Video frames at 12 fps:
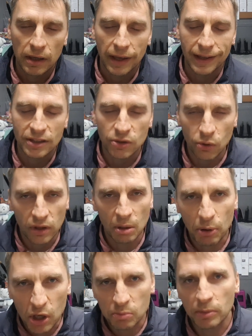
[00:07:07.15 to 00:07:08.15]
And so the
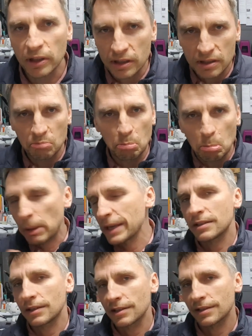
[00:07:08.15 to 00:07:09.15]
apartment is
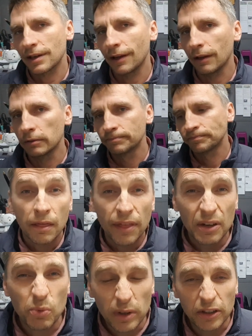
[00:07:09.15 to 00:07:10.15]
messy as hell.
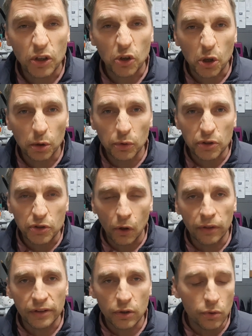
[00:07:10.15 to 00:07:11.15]
That really concludes
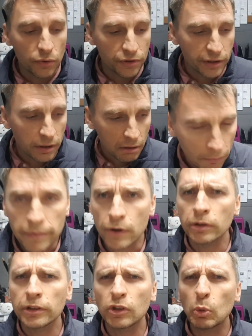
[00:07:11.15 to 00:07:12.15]
all the news. There
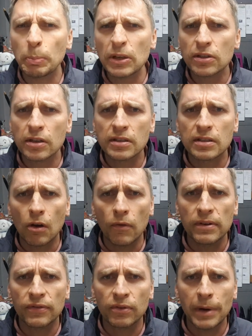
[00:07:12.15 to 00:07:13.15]
are only two pieces
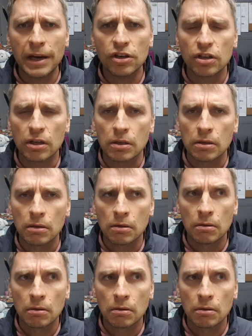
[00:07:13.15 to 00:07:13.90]
of information,